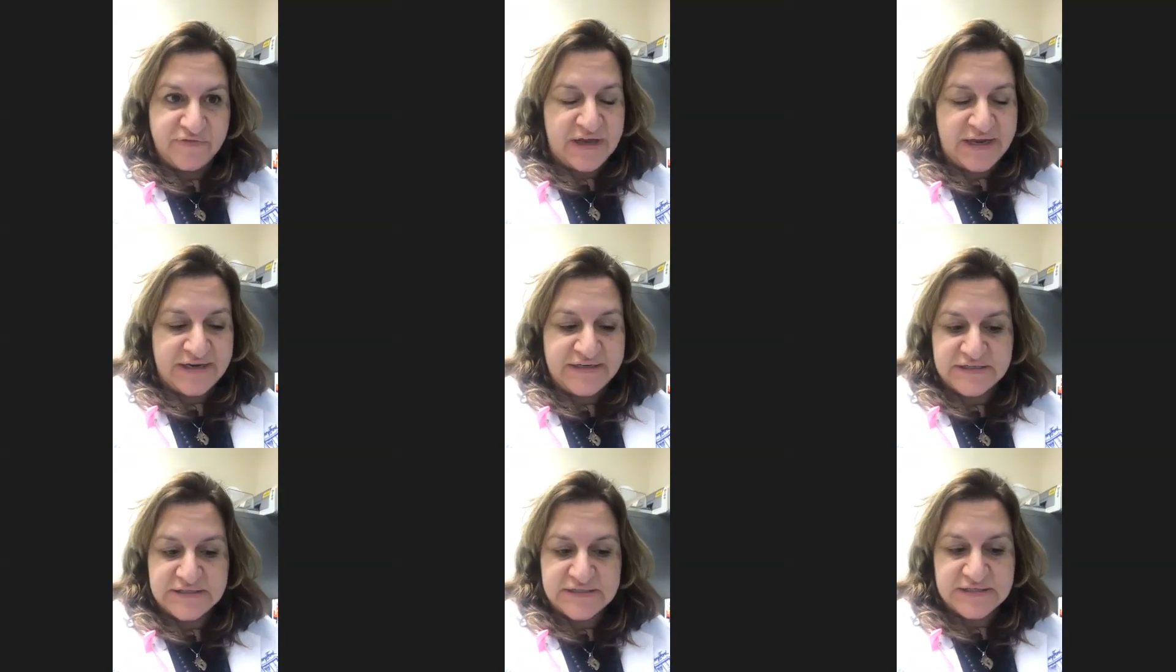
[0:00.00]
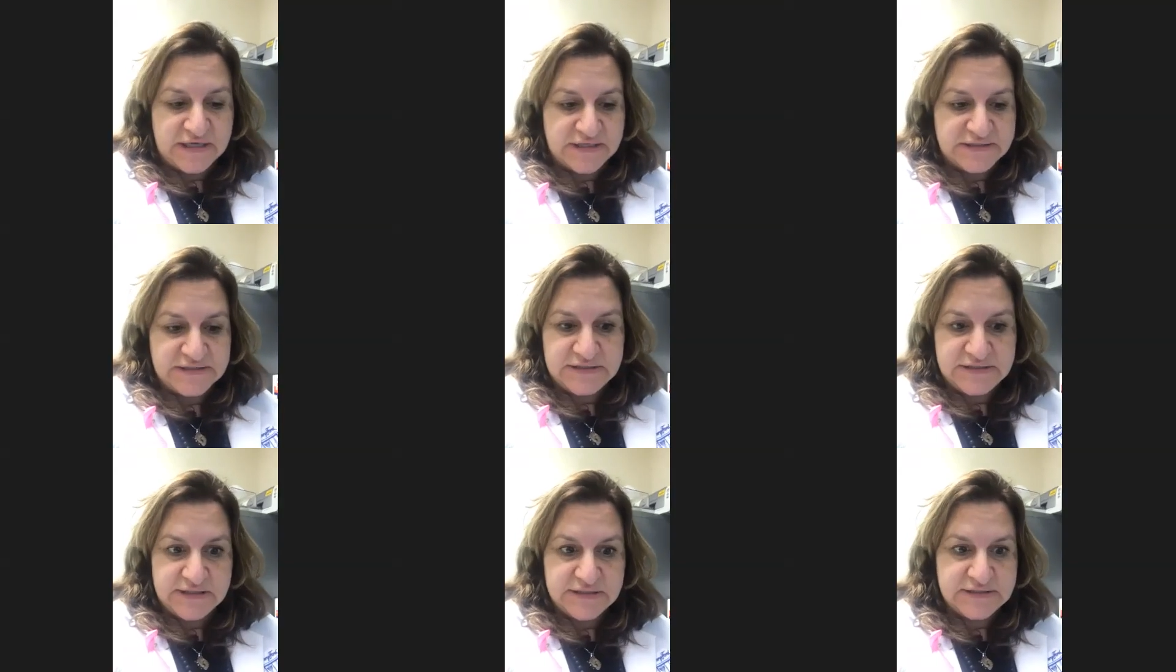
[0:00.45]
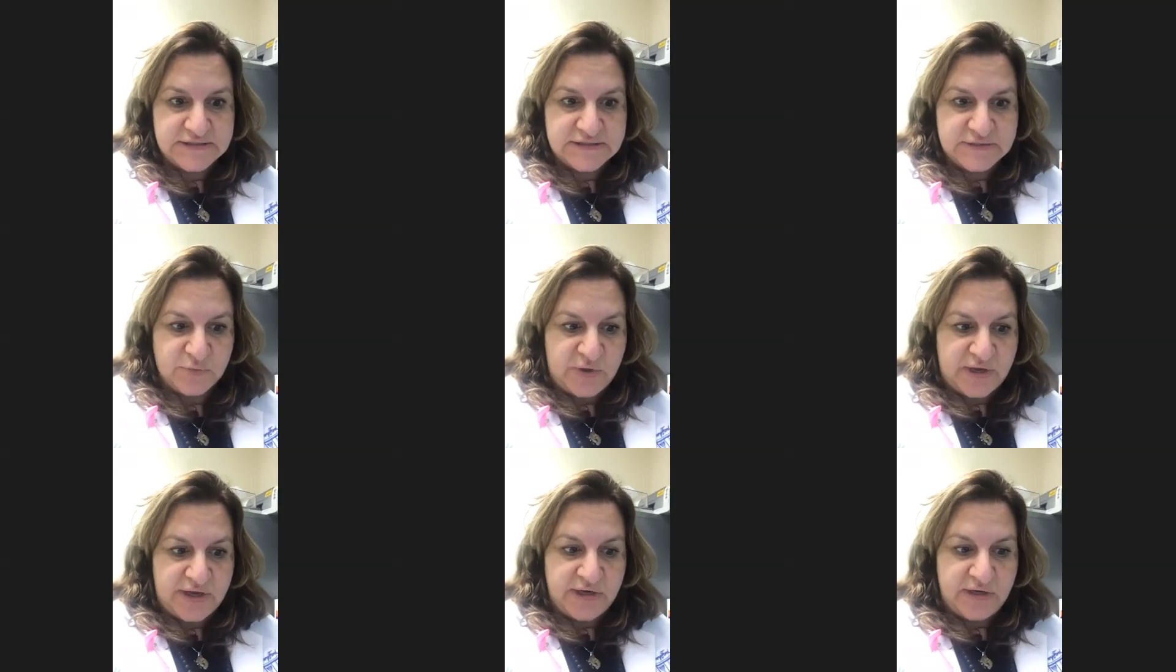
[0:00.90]
I discussed this
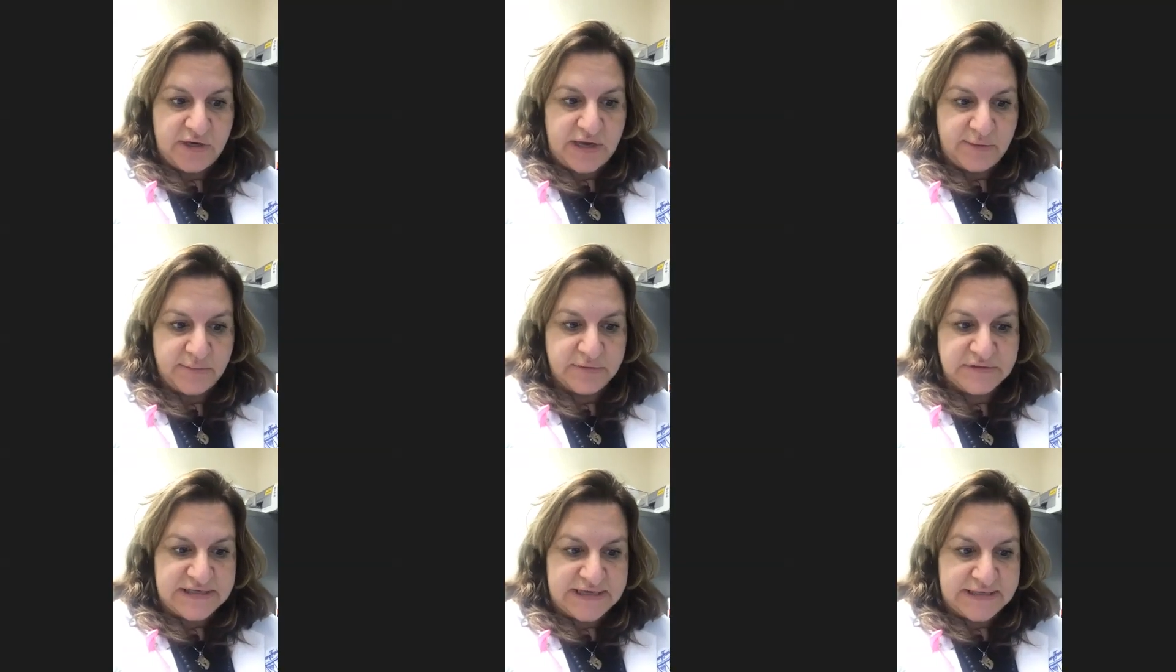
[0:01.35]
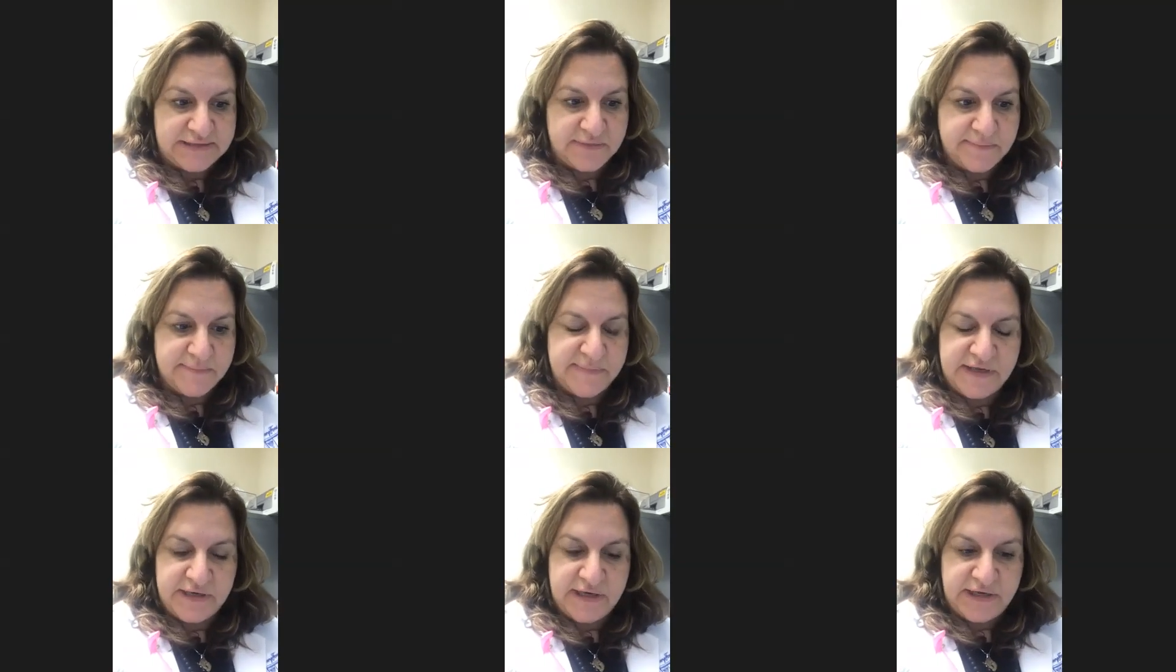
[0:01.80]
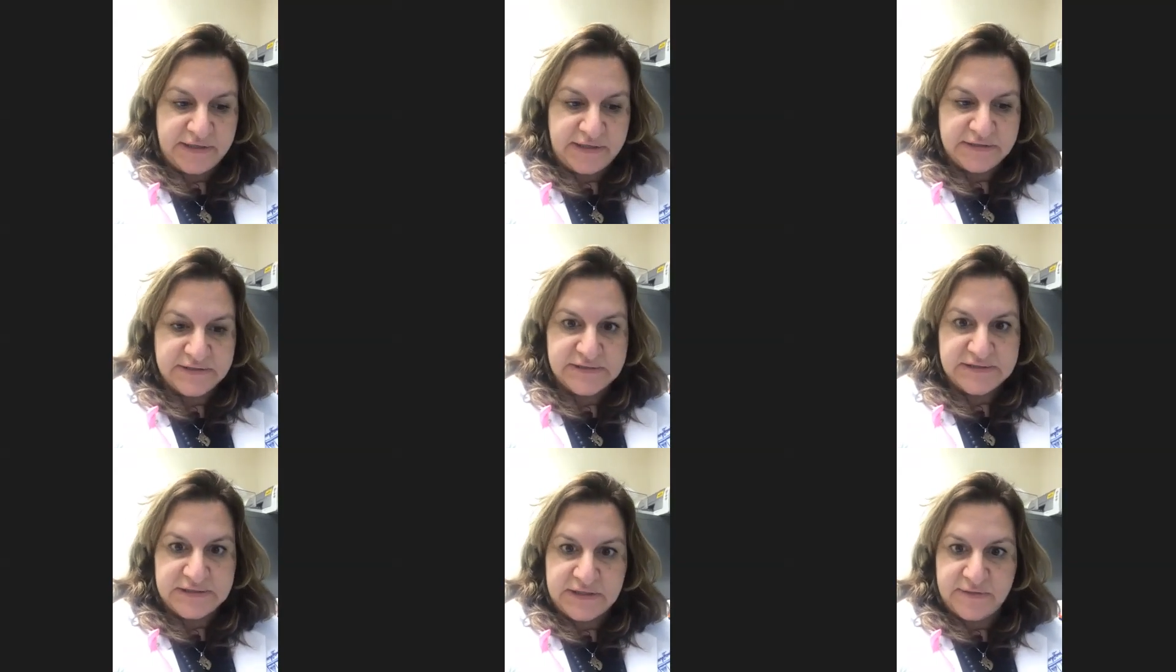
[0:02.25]
when I was at the
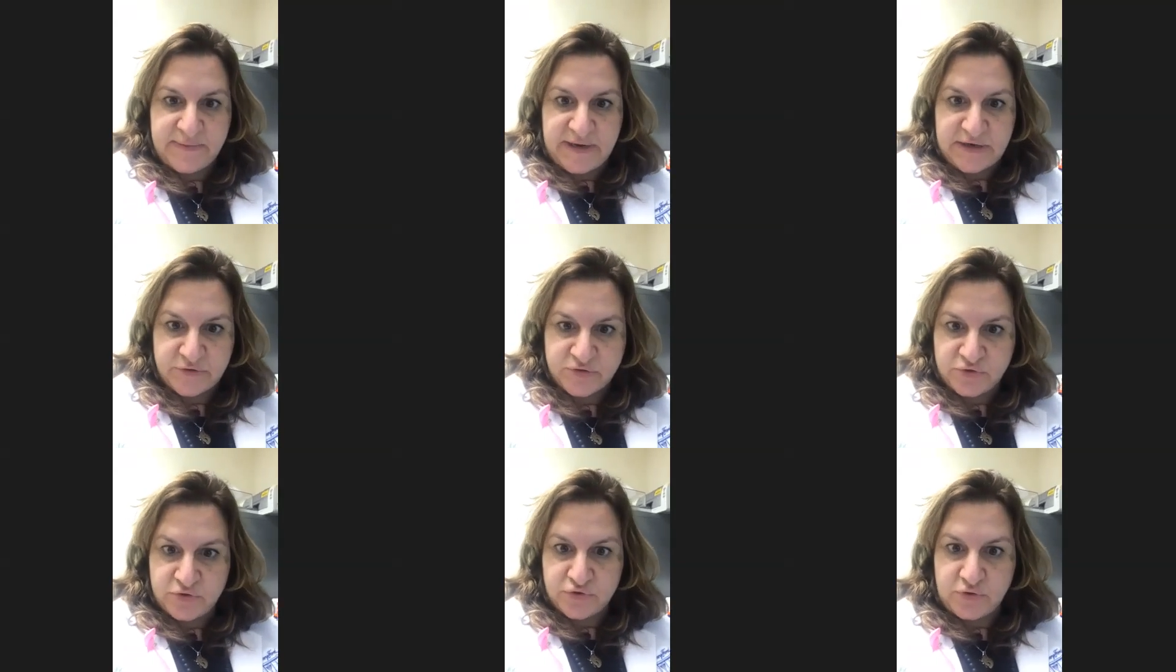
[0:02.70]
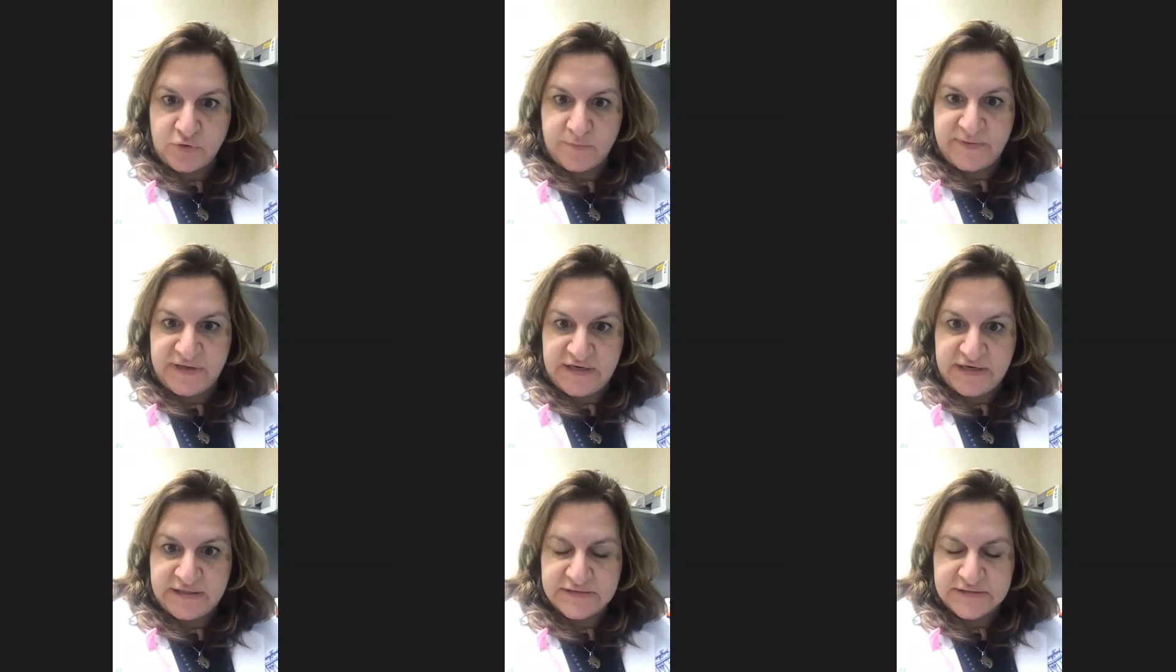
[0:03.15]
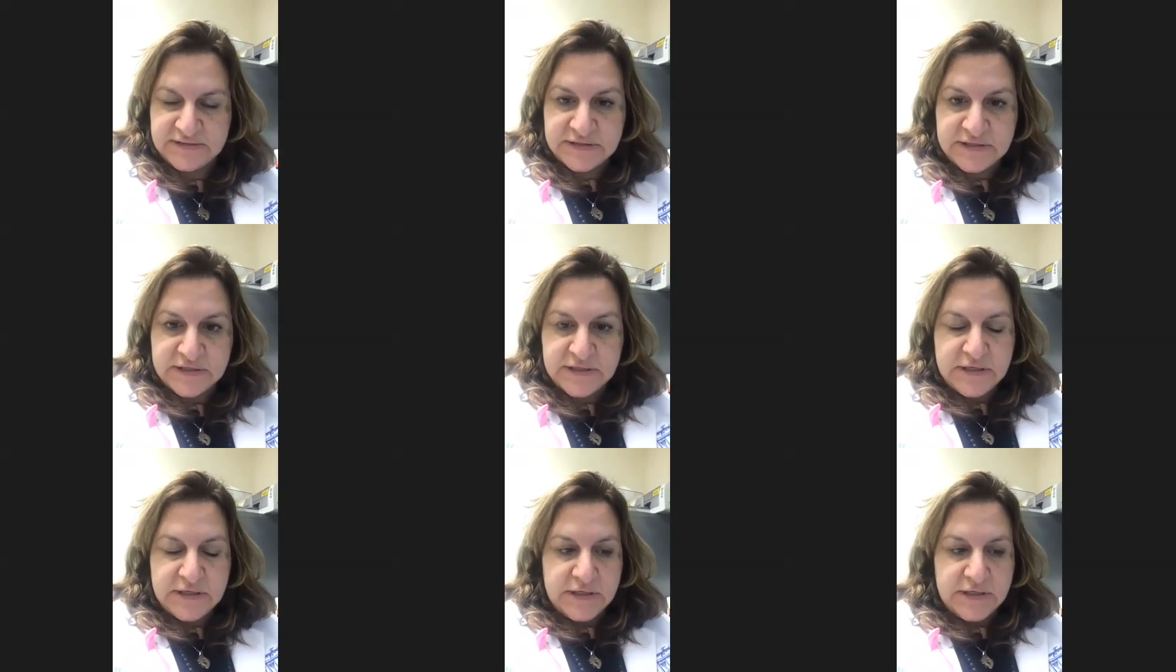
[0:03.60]
meetings, the microsurgical meetings